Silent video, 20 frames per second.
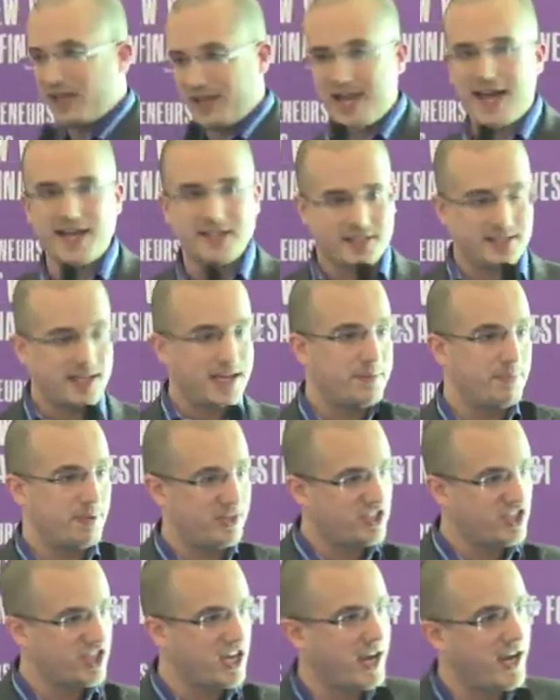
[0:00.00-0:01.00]
landscape
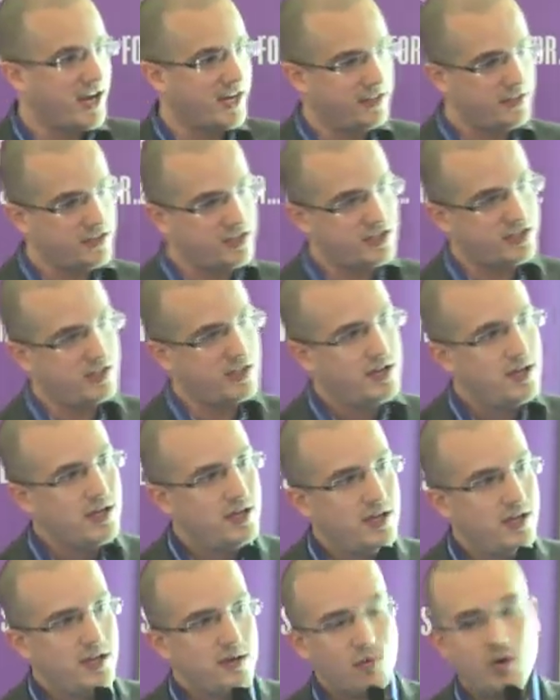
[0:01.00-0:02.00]
has changed,
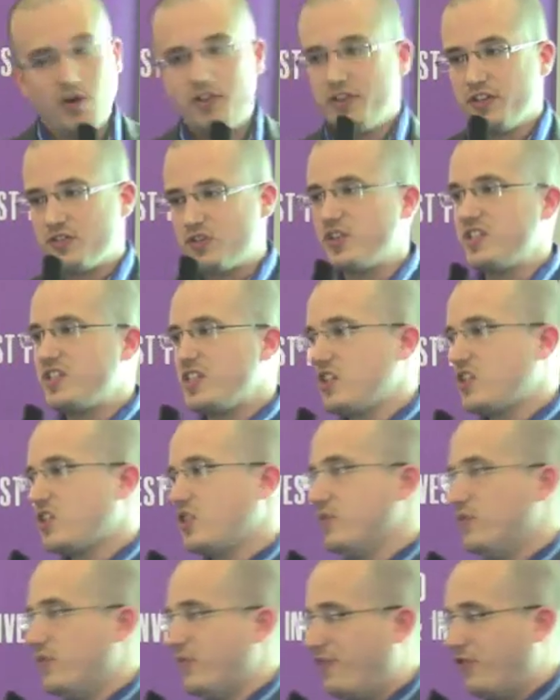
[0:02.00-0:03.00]
what the
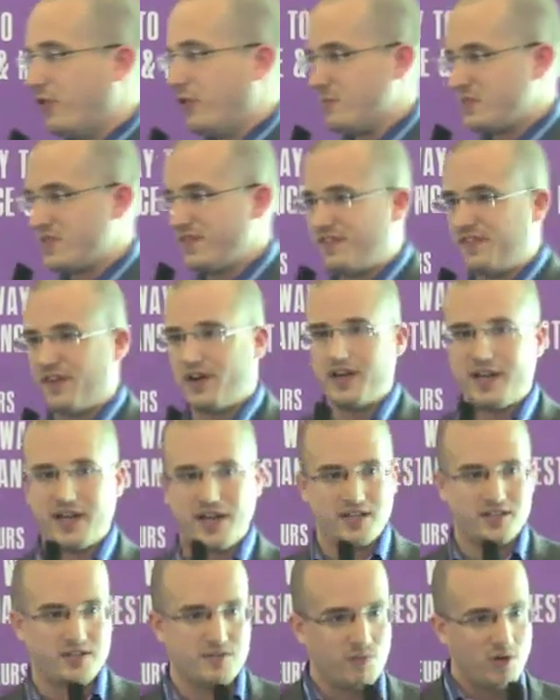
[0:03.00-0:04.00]
traditional forms of
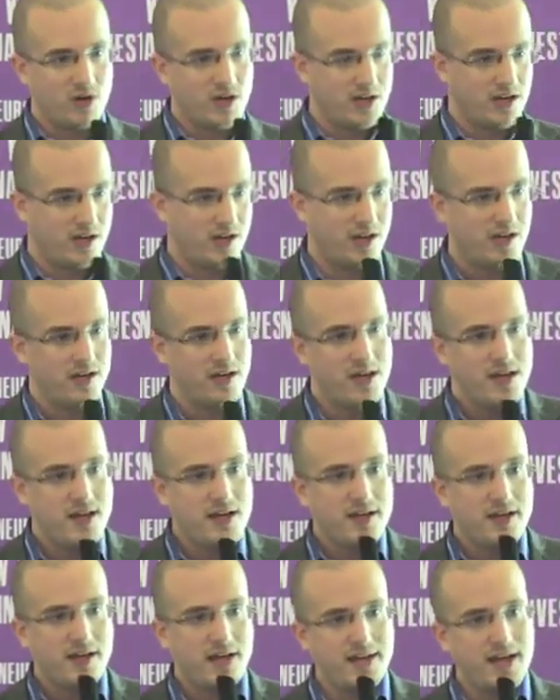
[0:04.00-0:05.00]
finance were,
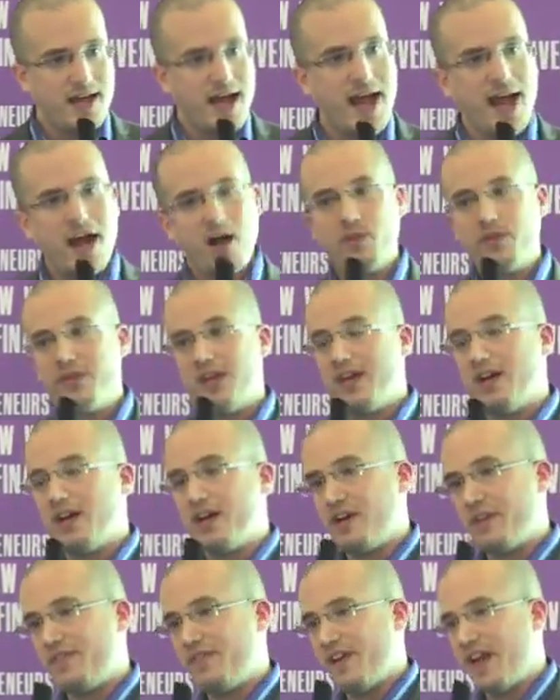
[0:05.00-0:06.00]
and how they
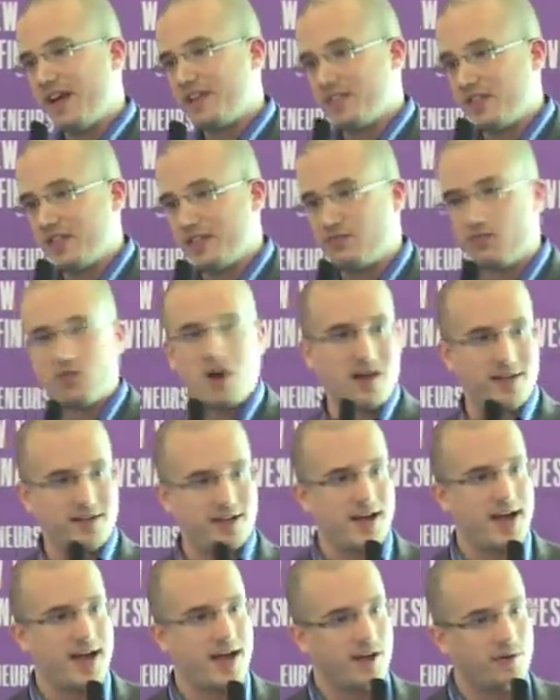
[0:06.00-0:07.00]
are affected right
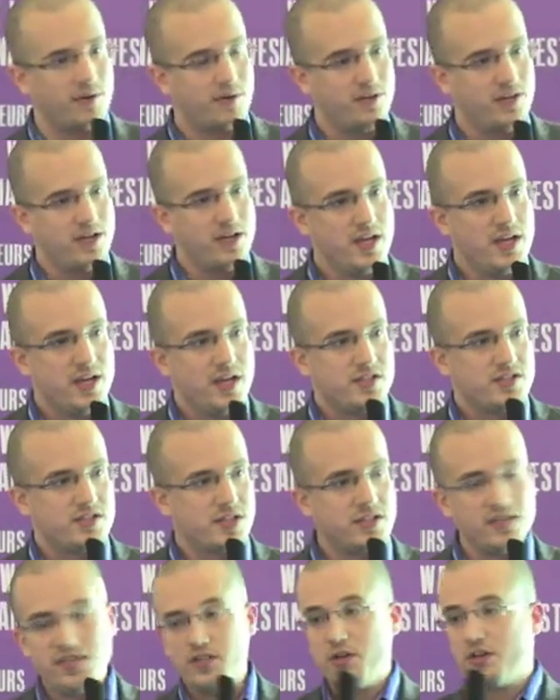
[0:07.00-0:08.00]
now,
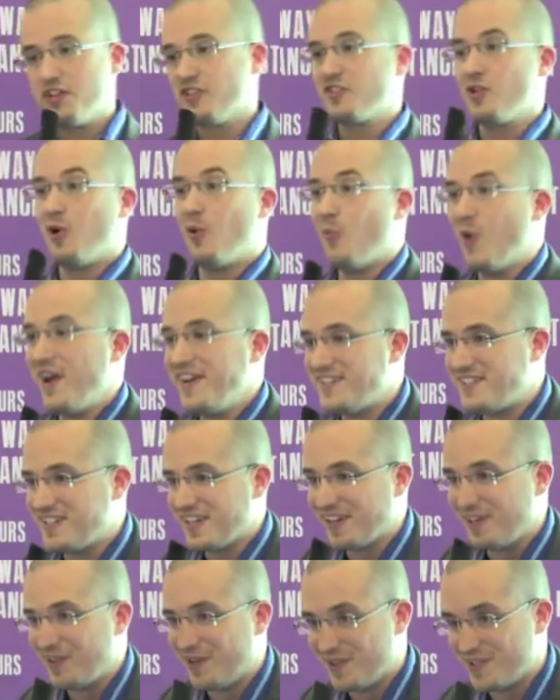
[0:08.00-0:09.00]
so that you can stop
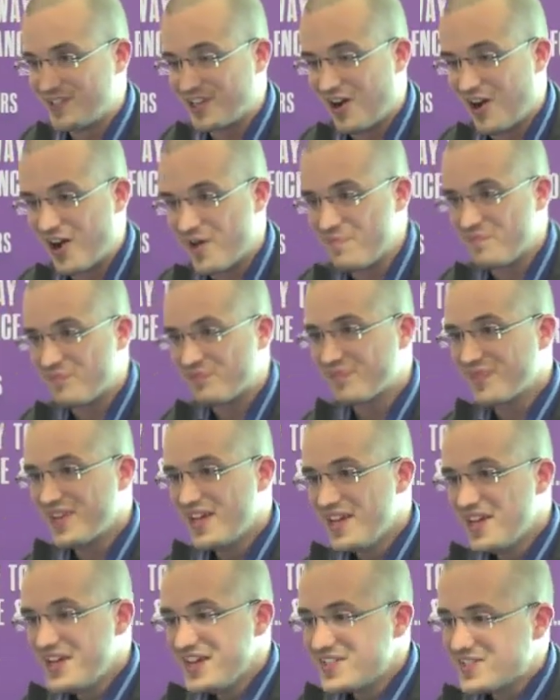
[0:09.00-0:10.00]
wasting a lot of time.
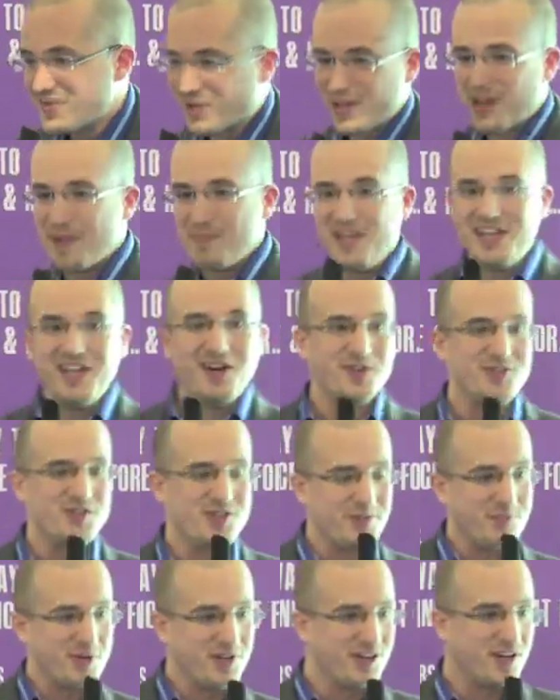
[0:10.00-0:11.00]
So when I meet
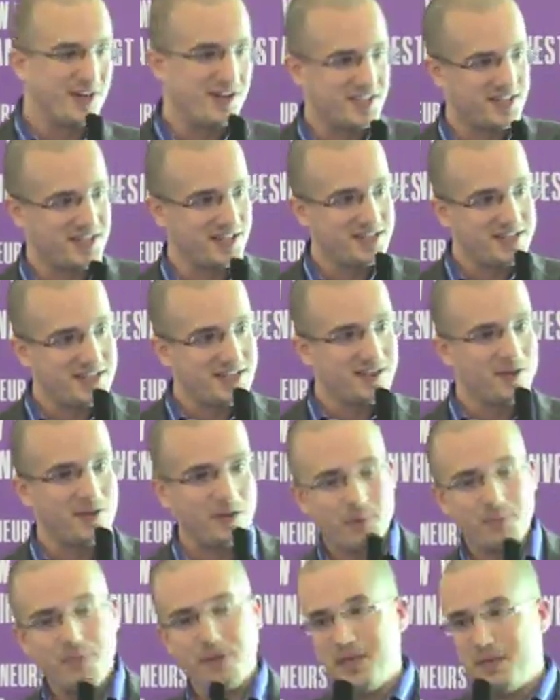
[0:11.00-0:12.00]
entrepreneurs, I see a
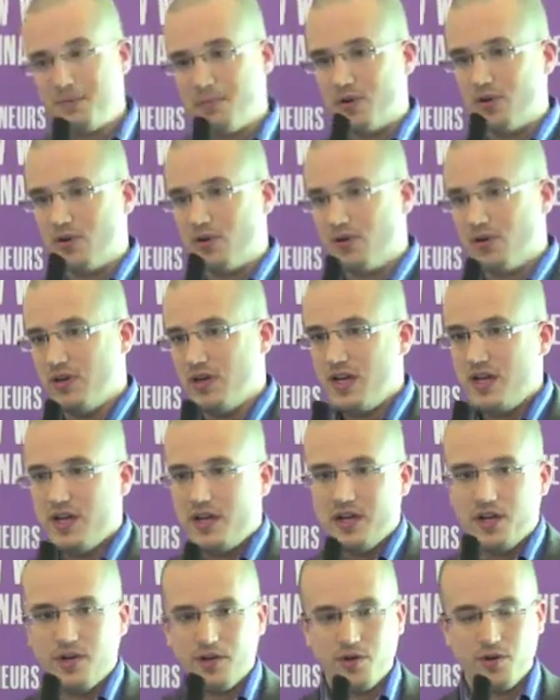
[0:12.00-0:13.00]
lot of people
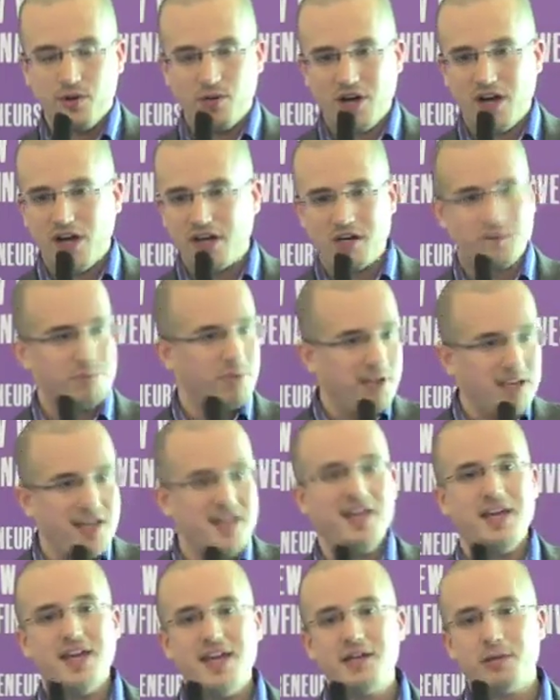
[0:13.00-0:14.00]
who are
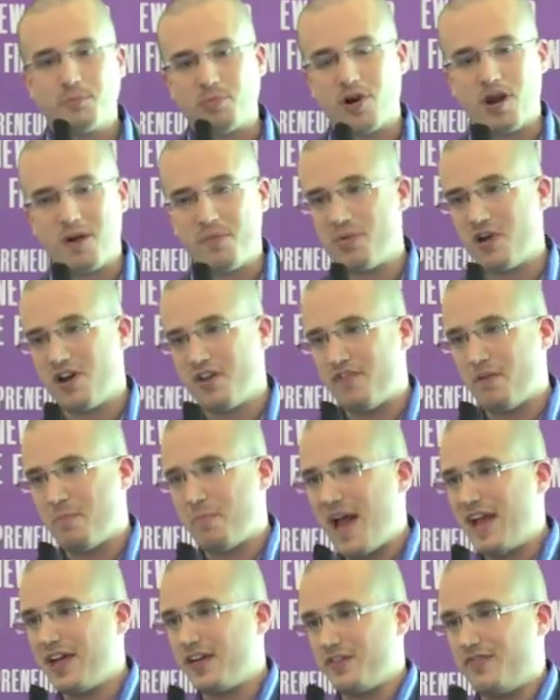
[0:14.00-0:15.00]
completely inappropriate for
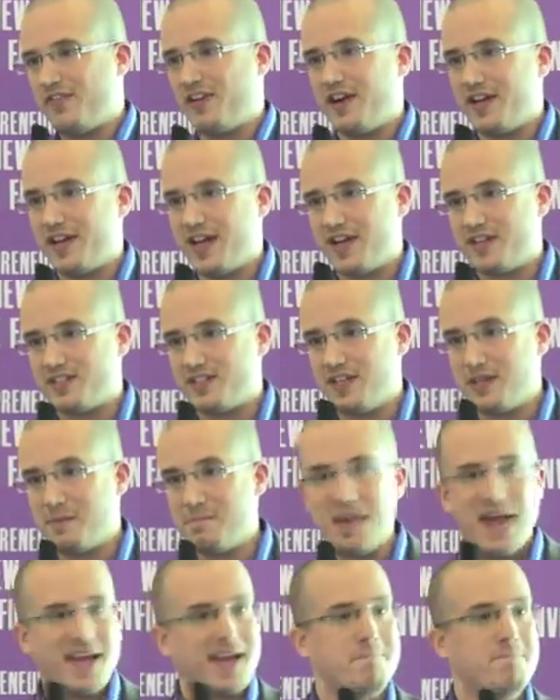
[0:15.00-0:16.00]
bank financing,
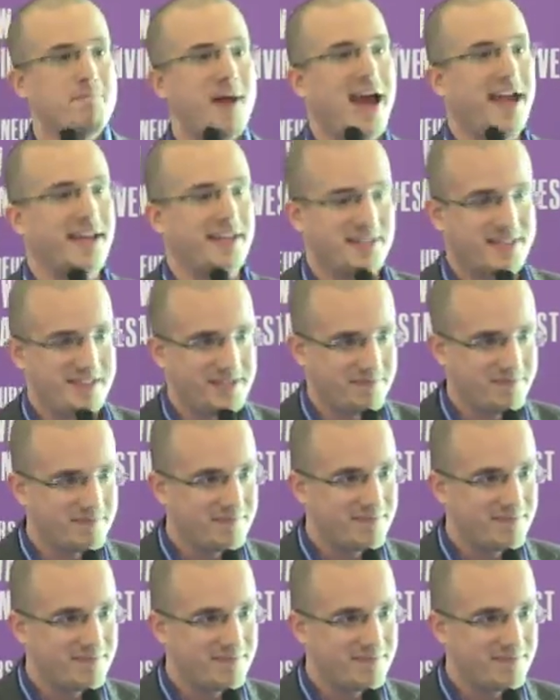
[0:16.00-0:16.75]
begging banks.